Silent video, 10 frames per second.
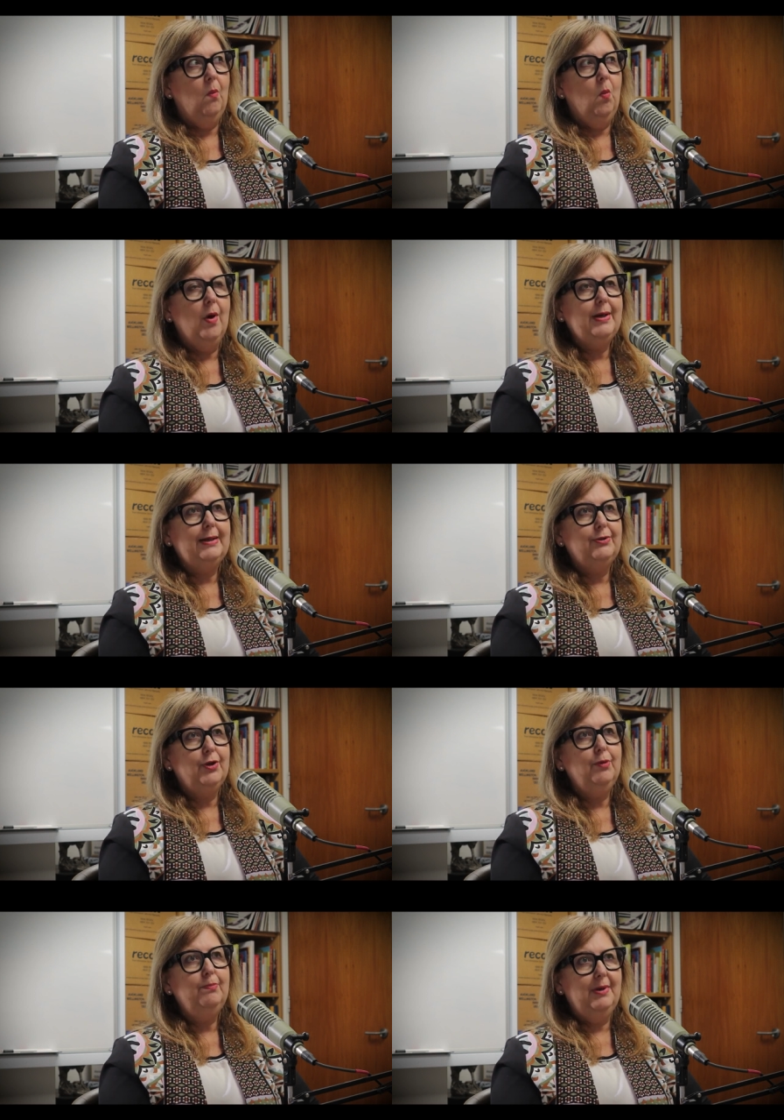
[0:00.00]
What I
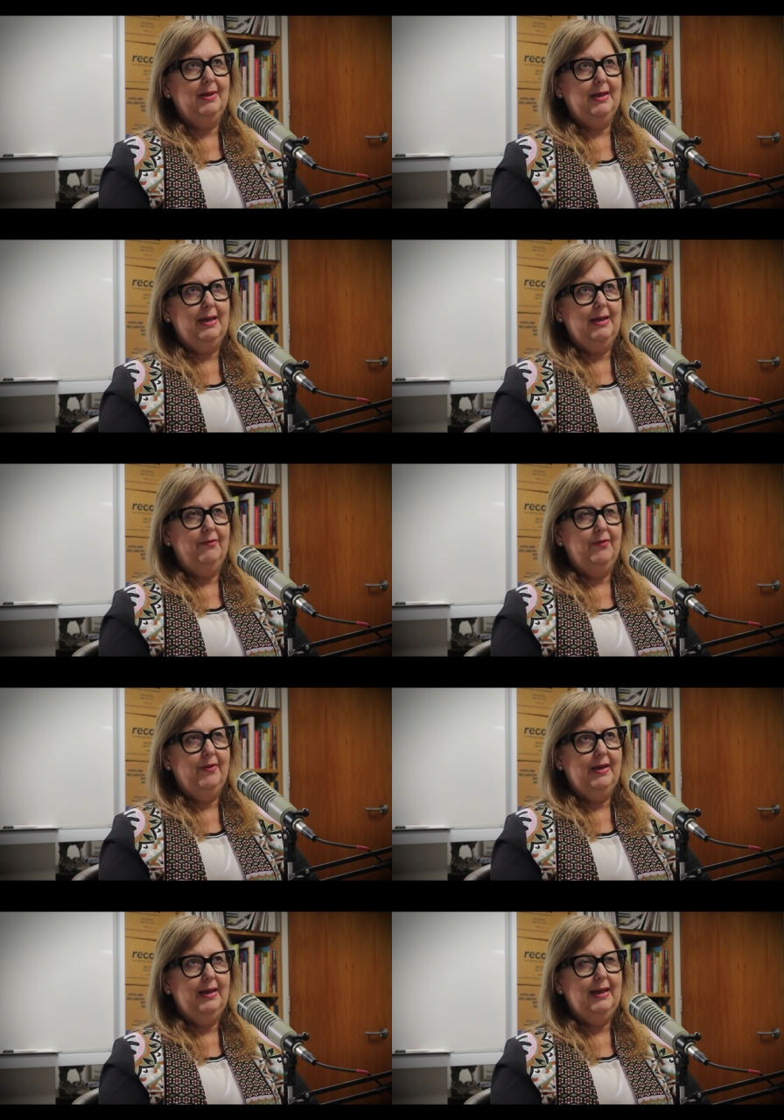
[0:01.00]
don't believe
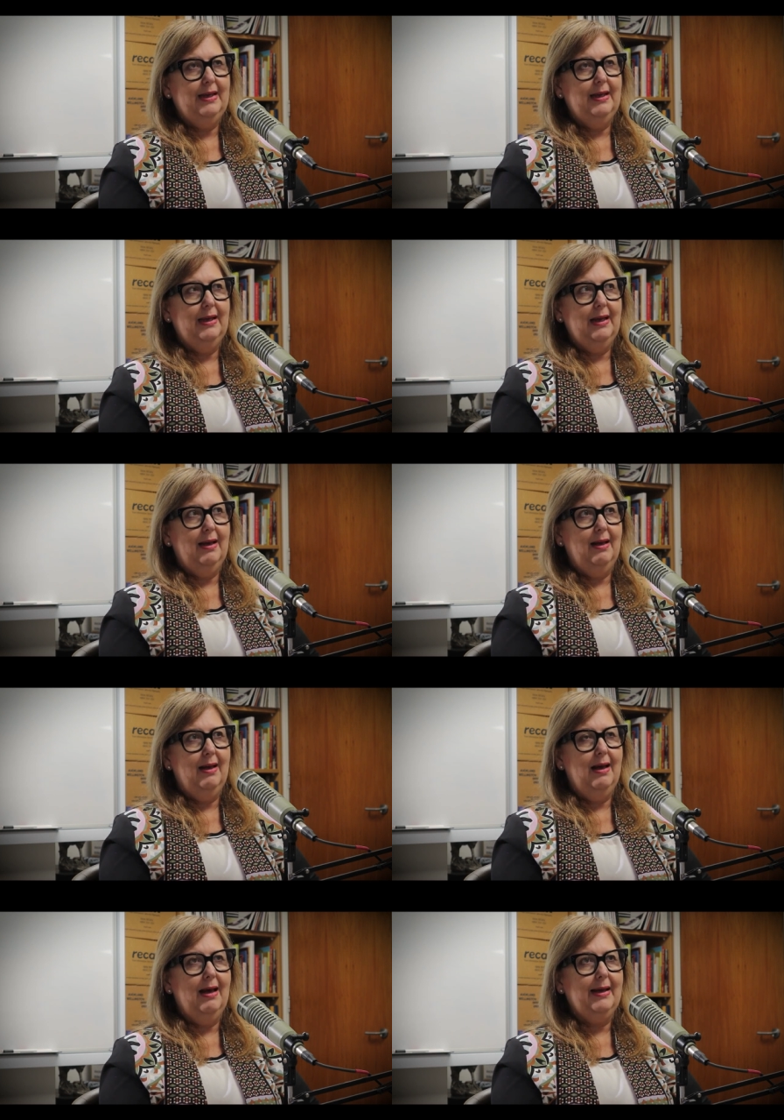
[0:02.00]

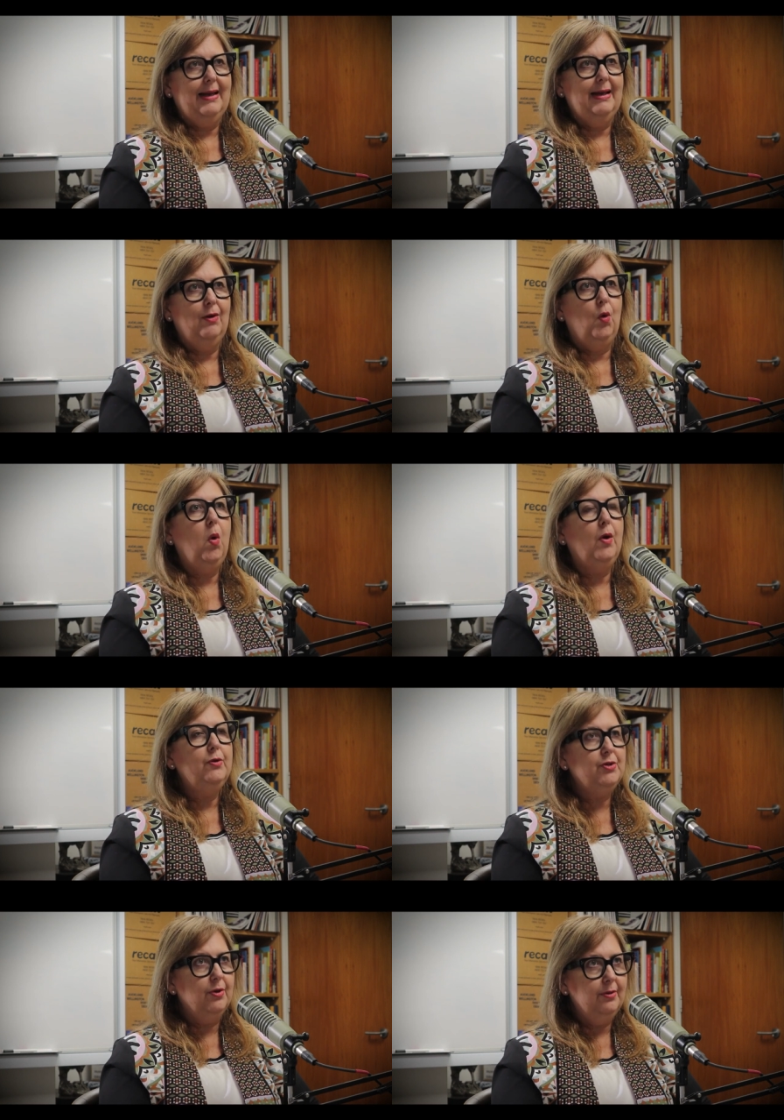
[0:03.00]
I can
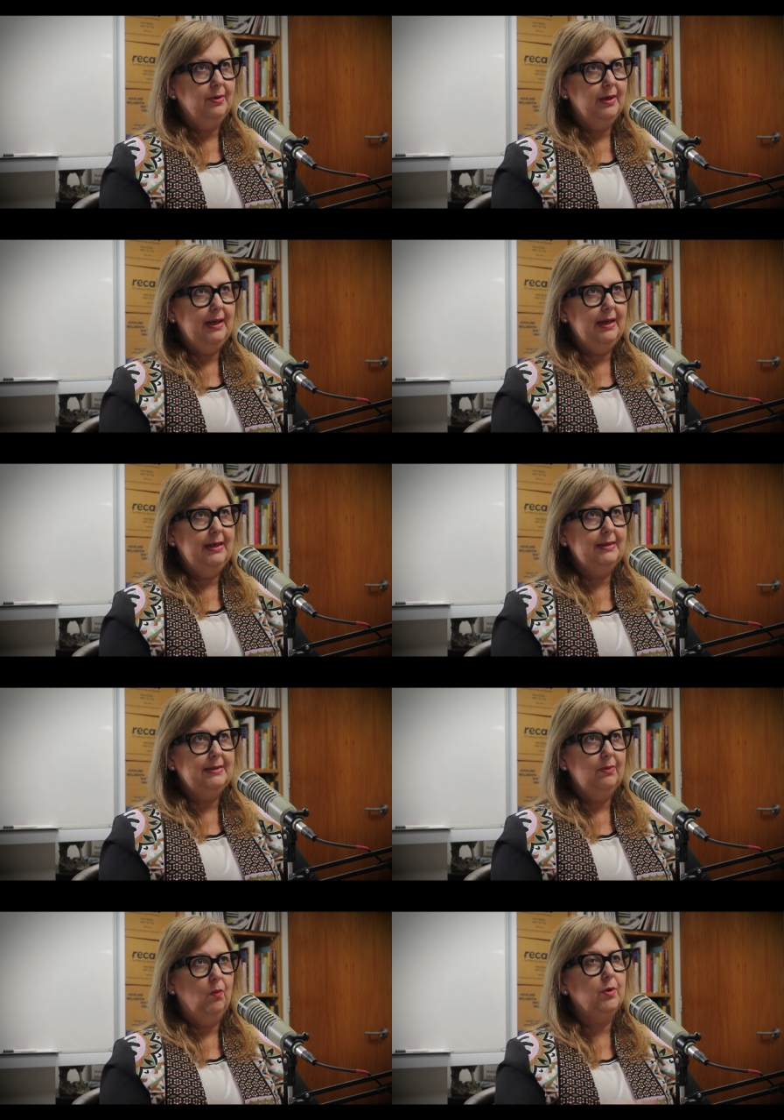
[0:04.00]
quote on
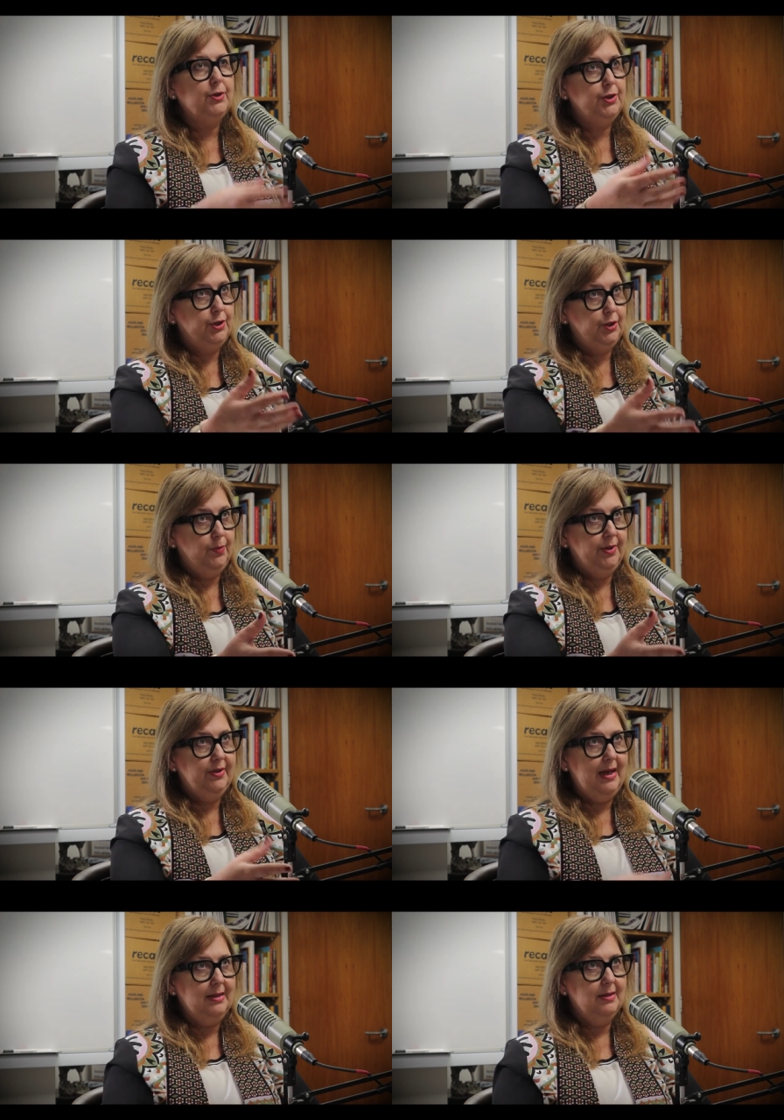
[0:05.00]
is what you do with
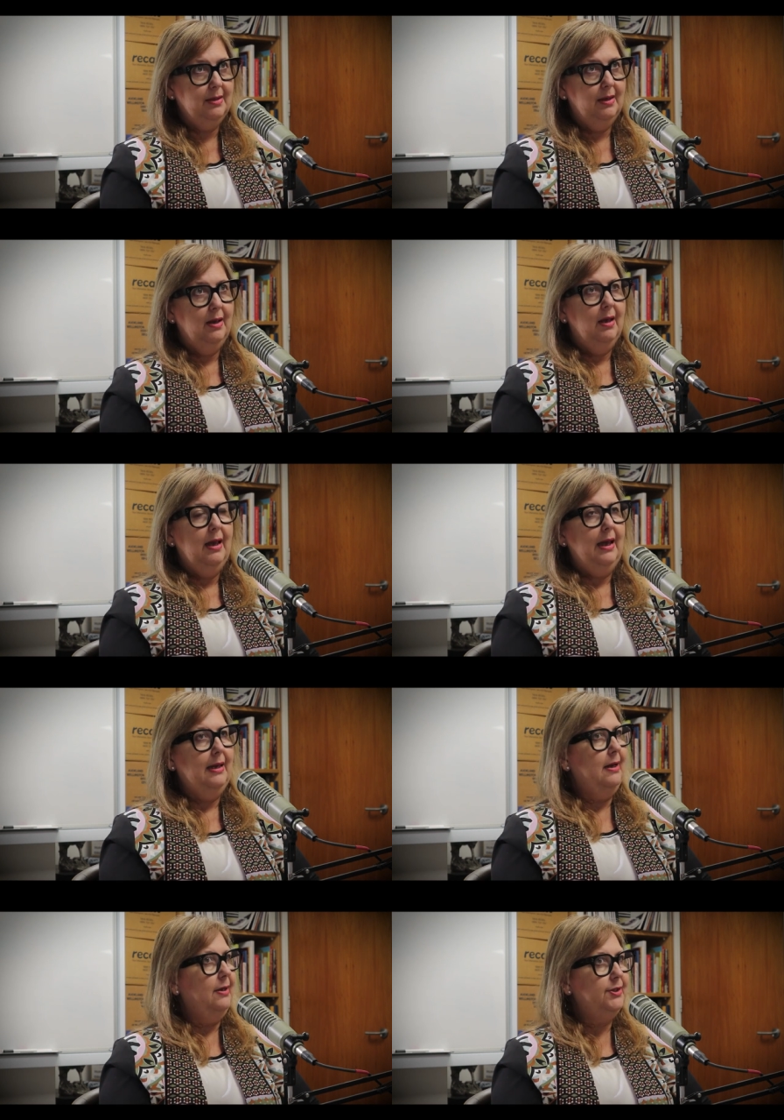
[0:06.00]
that.
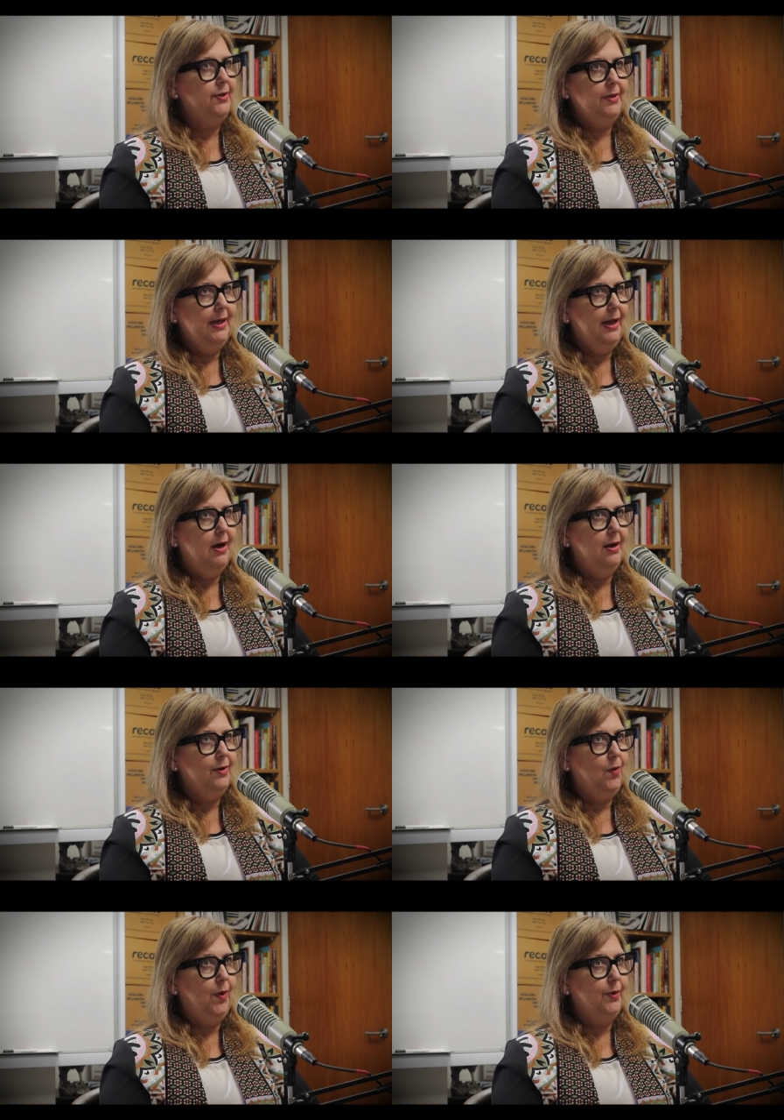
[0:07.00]
And I certainly
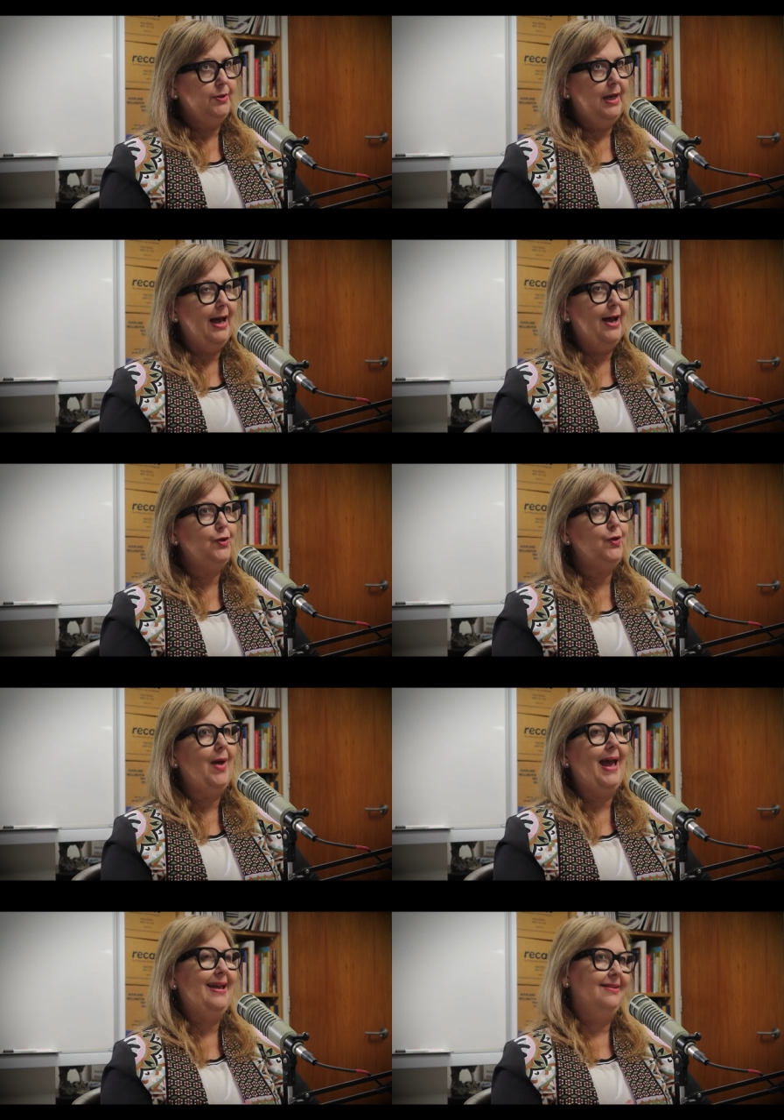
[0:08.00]
can't quote how you
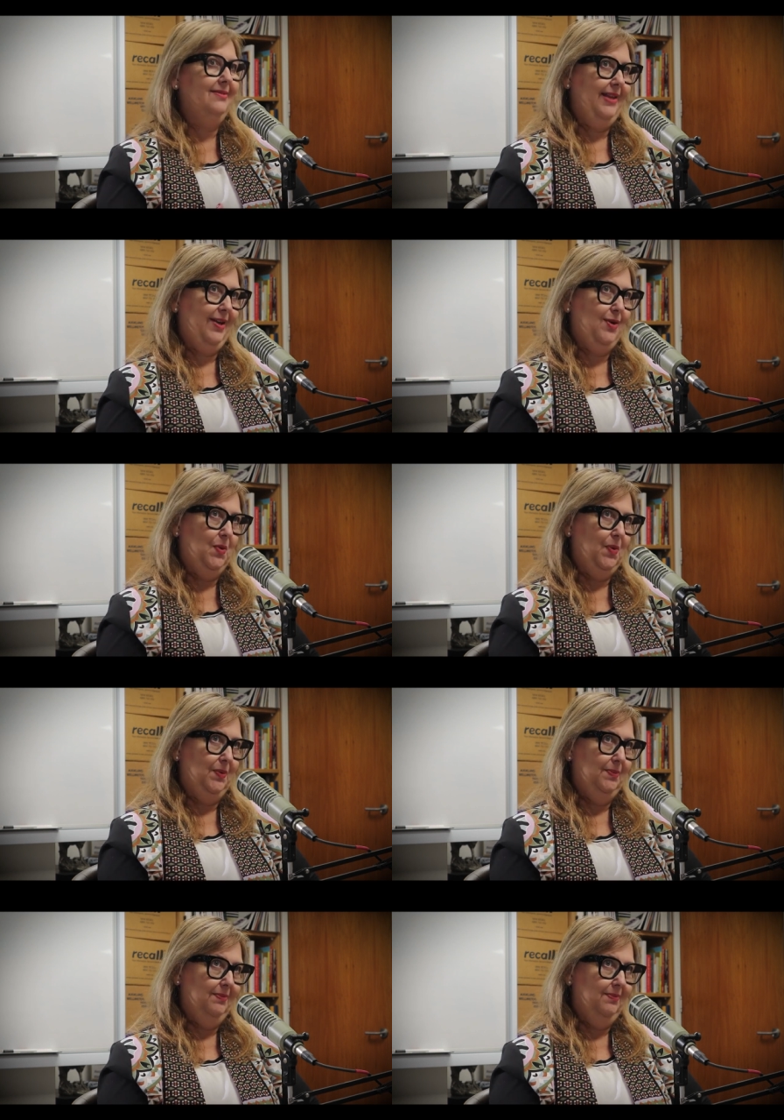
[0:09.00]
handle that call.